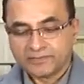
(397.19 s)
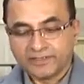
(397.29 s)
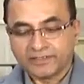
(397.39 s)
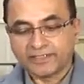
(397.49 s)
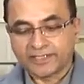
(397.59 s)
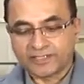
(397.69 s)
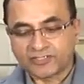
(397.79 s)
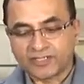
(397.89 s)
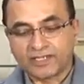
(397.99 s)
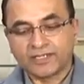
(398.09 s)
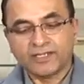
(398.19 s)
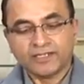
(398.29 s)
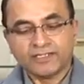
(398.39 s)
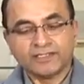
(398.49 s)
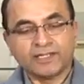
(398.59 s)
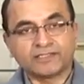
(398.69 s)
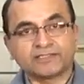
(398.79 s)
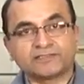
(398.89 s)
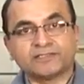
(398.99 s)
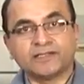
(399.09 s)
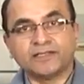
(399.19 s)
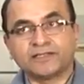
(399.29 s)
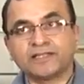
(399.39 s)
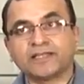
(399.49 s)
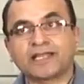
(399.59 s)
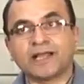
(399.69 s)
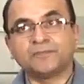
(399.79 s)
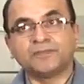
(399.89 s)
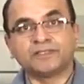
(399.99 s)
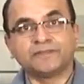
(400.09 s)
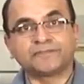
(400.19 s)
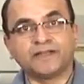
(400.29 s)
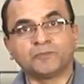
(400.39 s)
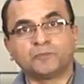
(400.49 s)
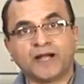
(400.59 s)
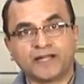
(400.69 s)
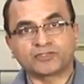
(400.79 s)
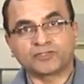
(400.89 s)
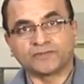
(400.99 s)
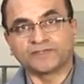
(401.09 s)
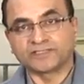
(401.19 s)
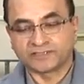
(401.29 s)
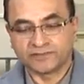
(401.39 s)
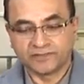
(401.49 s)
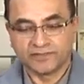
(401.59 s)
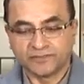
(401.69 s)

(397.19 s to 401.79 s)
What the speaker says: So in a nutshell, let us recap the different parts of this